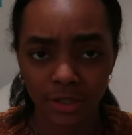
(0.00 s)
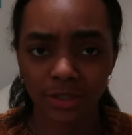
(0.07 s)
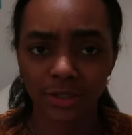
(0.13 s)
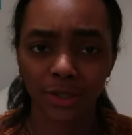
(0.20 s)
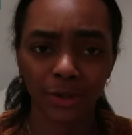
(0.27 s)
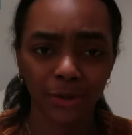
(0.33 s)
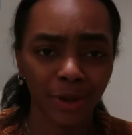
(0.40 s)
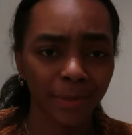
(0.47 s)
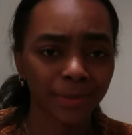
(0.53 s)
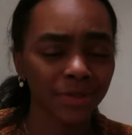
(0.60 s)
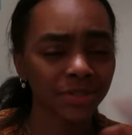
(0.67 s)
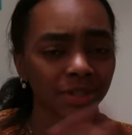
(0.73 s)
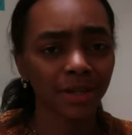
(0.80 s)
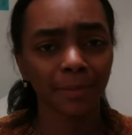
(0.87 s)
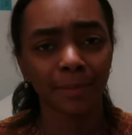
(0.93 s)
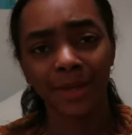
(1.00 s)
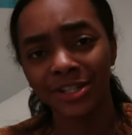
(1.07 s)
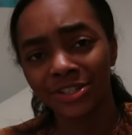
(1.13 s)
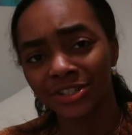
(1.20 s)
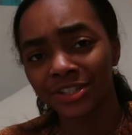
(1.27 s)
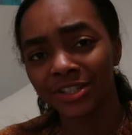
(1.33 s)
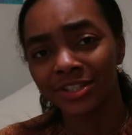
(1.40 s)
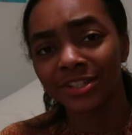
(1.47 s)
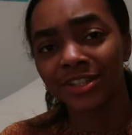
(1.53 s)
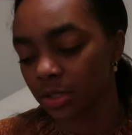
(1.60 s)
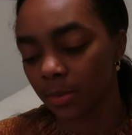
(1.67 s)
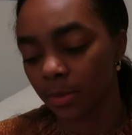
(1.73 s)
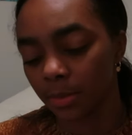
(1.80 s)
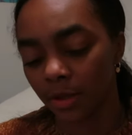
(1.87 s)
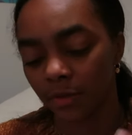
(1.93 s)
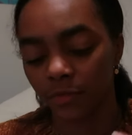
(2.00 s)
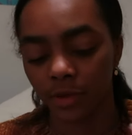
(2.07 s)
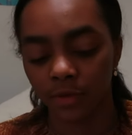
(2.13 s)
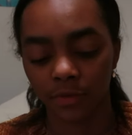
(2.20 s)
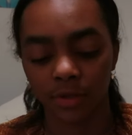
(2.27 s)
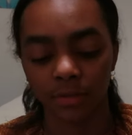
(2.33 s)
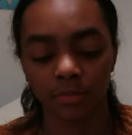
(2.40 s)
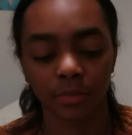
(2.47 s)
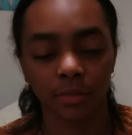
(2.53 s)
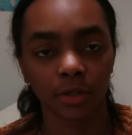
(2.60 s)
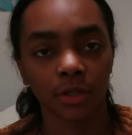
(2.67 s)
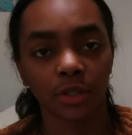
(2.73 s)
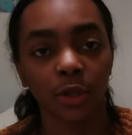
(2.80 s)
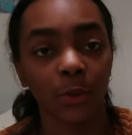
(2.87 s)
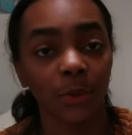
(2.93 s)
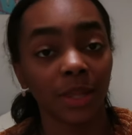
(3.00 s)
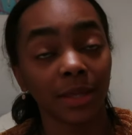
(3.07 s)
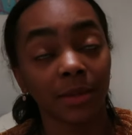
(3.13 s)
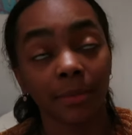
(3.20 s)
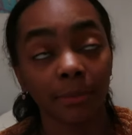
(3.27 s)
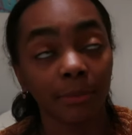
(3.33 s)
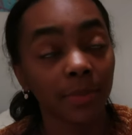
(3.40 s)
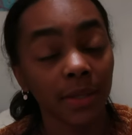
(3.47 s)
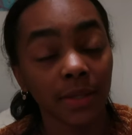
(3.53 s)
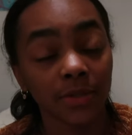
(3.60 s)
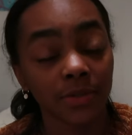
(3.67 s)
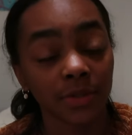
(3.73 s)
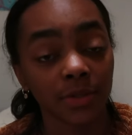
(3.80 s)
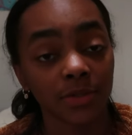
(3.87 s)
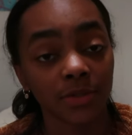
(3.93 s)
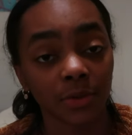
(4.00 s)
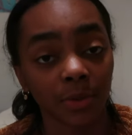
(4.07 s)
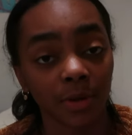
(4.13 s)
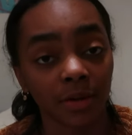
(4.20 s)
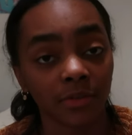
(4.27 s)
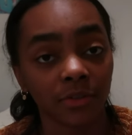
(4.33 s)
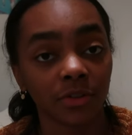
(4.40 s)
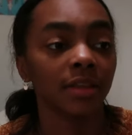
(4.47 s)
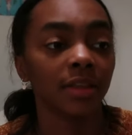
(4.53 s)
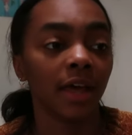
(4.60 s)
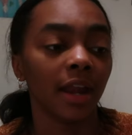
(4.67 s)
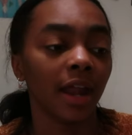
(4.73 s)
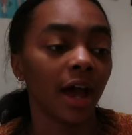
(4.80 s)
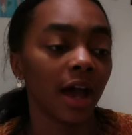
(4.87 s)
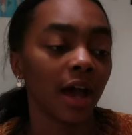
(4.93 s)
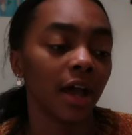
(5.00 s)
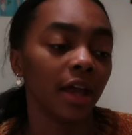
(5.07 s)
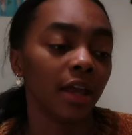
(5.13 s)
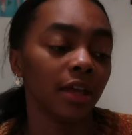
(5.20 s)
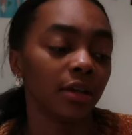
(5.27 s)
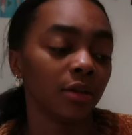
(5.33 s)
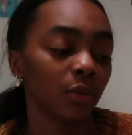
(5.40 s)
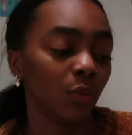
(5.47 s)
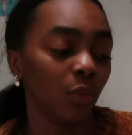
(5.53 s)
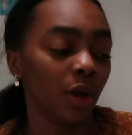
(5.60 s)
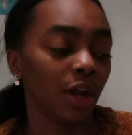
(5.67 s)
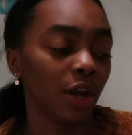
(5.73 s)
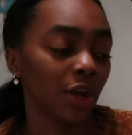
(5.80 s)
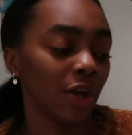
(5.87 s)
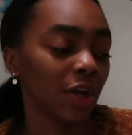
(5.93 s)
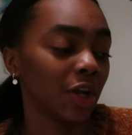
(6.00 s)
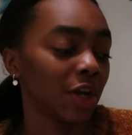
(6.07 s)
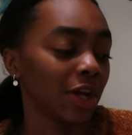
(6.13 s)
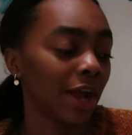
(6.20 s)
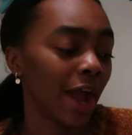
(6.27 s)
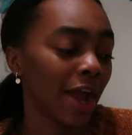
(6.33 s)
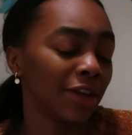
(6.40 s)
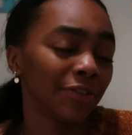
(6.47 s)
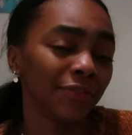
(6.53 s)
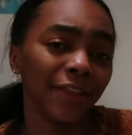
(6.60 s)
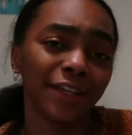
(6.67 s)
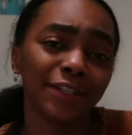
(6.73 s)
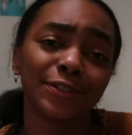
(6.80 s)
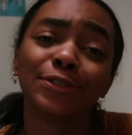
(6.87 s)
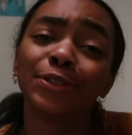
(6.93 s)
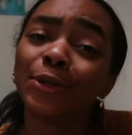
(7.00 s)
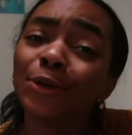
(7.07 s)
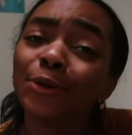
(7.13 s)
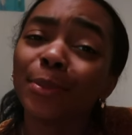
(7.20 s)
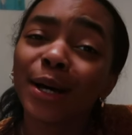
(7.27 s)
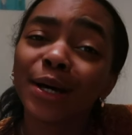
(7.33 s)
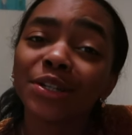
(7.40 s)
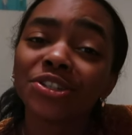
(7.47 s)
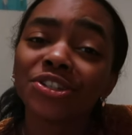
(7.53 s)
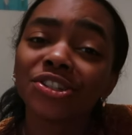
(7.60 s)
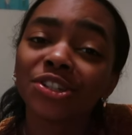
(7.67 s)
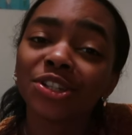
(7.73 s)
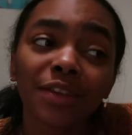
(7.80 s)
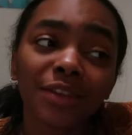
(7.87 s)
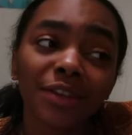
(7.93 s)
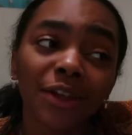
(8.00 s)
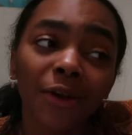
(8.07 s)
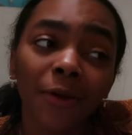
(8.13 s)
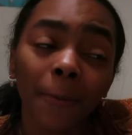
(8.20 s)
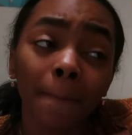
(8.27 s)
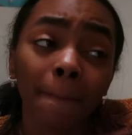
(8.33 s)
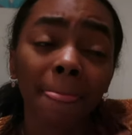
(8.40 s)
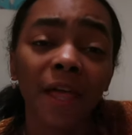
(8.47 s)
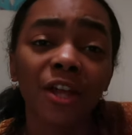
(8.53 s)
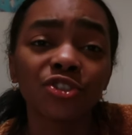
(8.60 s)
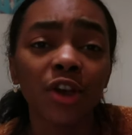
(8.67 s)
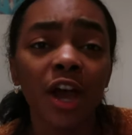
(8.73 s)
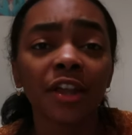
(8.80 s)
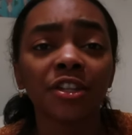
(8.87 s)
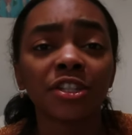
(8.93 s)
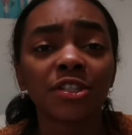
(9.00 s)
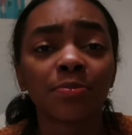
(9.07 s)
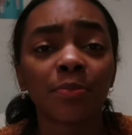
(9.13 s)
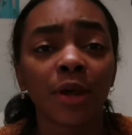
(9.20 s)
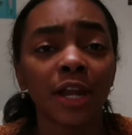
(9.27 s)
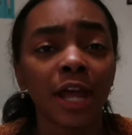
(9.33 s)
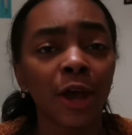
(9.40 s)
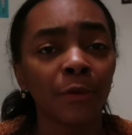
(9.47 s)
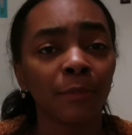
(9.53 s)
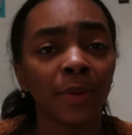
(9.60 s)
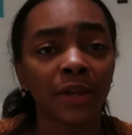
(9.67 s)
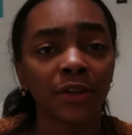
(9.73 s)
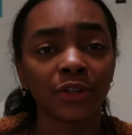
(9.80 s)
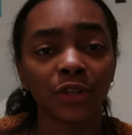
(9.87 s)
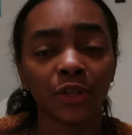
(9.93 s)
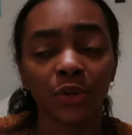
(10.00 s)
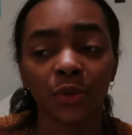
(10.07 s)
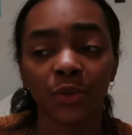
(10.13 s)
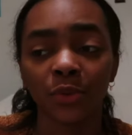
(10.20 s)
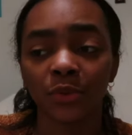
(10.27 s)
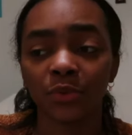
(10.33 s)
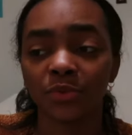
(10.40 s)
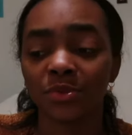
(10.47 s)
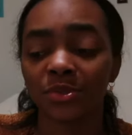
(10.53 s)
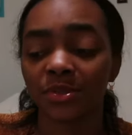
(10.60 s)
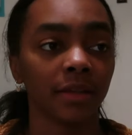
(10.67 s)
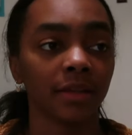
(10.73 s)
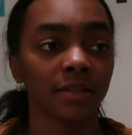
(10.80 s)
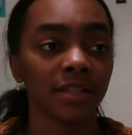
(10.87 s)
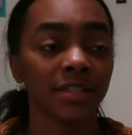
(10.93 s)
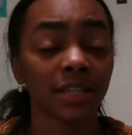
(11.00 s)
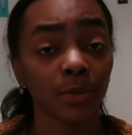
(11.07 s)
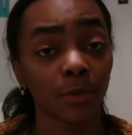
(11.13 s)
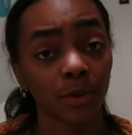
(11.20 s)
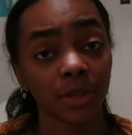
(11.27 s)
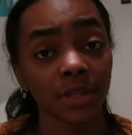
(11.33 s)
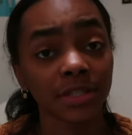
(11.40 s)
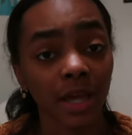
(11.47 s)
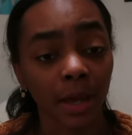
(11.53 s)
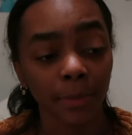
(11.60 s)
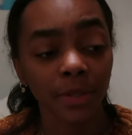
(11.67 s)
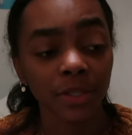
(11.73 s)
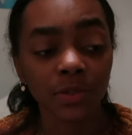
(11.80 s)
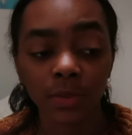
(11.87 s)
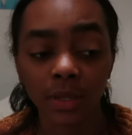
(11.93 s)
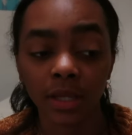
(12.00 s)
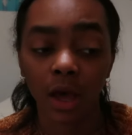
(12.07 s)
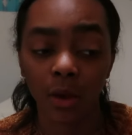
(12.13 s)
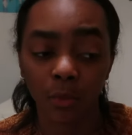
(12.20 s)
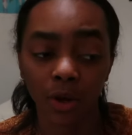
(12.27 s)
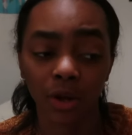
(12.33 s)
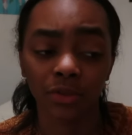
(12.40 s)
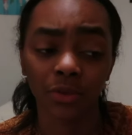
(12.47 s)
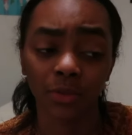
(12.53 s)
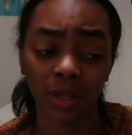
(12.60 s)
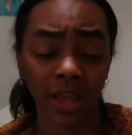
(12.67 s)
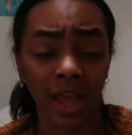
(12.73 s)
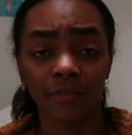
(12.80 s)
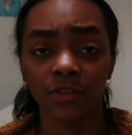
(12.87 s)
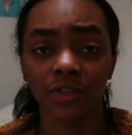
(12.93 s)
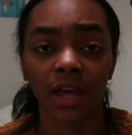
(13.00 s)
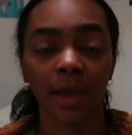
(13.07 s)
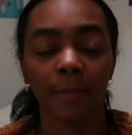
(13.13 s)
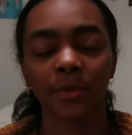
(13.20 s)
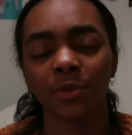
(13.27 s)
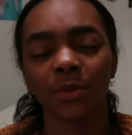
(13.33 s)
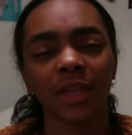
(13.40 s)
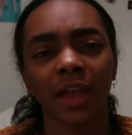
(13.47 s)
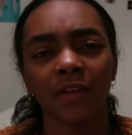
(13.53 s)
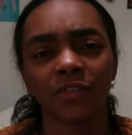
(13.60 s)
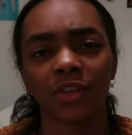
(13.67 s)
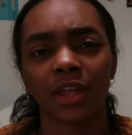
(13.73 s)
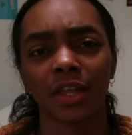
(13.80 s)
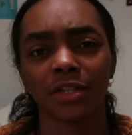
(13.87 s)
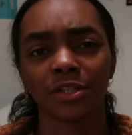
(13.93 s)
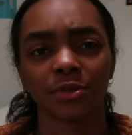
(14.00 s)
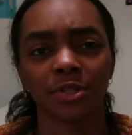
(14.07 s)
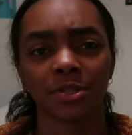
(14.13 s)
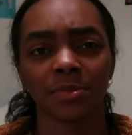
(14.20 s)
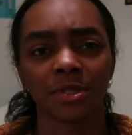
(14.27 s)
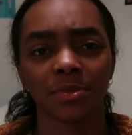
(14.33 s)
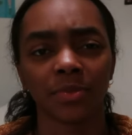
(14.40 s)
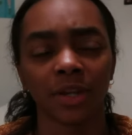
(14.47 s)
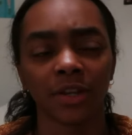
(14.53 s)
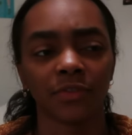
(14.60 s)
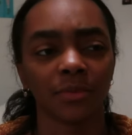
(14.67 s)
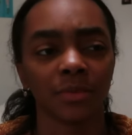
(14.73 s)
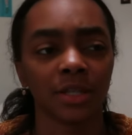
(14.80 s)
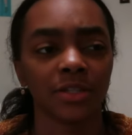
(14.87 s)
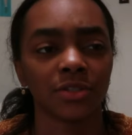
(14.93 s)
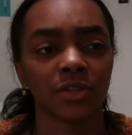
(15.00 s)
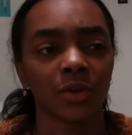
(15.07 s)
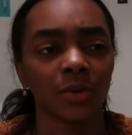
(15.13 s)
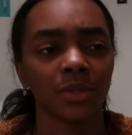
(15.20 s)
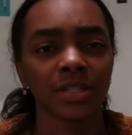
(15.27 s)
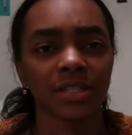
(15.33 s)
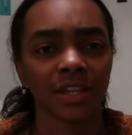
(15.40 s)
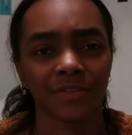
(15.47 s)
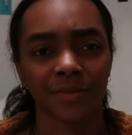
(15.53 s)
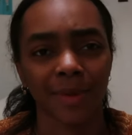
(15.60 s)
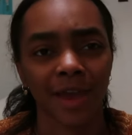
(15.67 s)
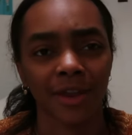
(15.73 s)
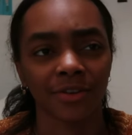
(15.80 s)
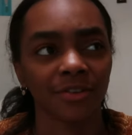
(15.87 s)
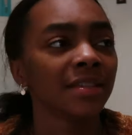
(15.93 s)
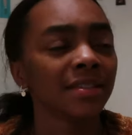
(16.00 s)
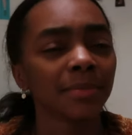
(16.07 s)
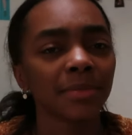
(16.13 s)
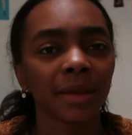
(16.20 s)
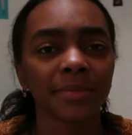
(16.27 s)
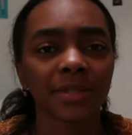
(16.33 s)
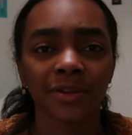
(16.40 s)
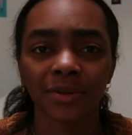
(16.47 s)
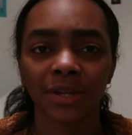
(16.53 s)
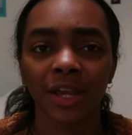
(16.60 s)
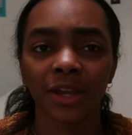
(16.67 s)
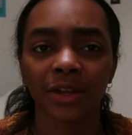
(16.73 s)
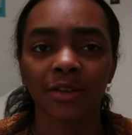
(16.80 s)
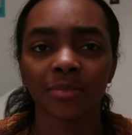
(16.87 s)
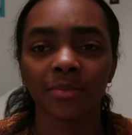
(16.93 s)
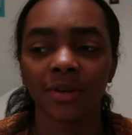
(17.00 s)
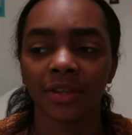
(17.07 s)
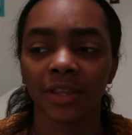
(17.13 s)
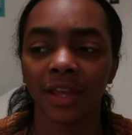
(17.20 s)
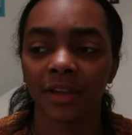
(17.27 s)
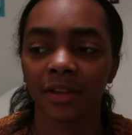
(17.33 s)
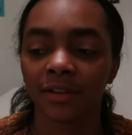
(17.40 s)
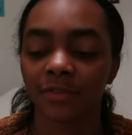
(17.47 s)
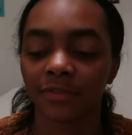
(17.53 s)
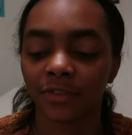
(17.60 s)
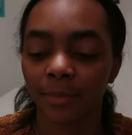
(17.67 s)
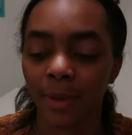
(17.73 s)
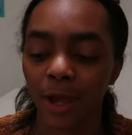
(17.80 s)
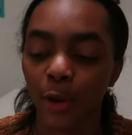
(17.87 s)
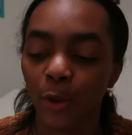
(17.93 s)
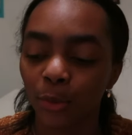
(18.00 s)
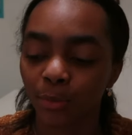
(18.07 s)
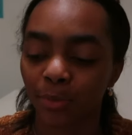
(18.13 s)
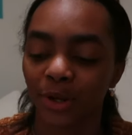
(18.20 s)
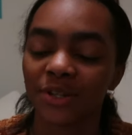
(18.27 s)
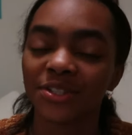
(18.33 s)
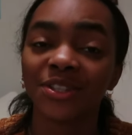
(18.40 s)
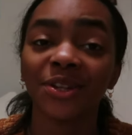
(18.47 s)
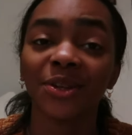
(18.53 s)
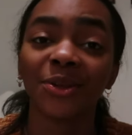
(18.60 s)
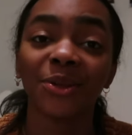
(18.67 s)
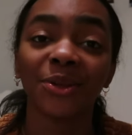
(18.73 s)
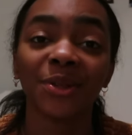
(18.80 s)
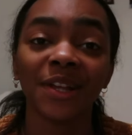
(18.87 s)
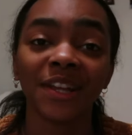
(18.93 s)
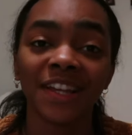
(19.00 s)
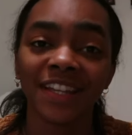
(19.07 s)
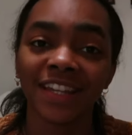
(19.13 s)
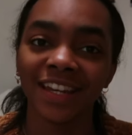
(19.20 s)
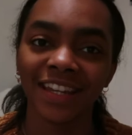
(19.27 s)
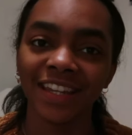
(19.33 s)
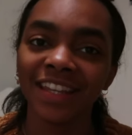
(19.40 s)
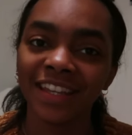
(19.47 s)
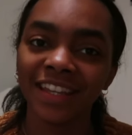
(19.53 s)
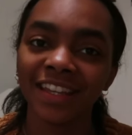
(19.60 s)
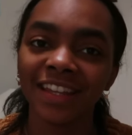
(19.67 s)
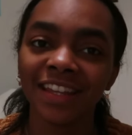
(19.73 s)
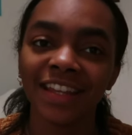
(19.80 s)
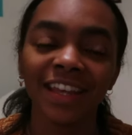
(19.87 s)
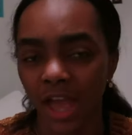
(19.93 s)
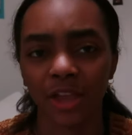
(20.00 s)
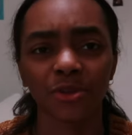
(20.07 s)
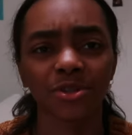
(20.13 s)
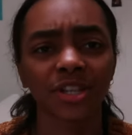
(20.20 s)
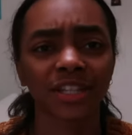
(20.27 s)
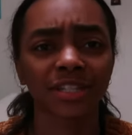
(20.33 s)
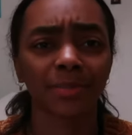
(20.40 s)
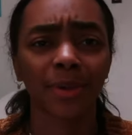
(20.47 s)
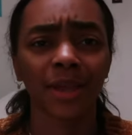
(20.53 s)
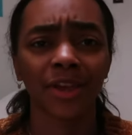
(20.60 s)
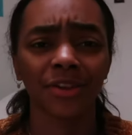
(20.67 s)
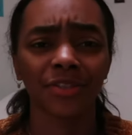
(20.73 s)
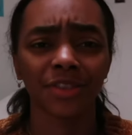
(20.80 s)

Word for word: So I'm just gonna mention some of my favorite clothing pieces or whatever that I wear kind of like too much, you know. I try to spread out my clothes. Since I wore this top this week, I'll wear it the week after that, but the week after that is Christmas break for me, so it doesn't even matter. Sometimes I don't care, but like for my own personal need, I usually like to pair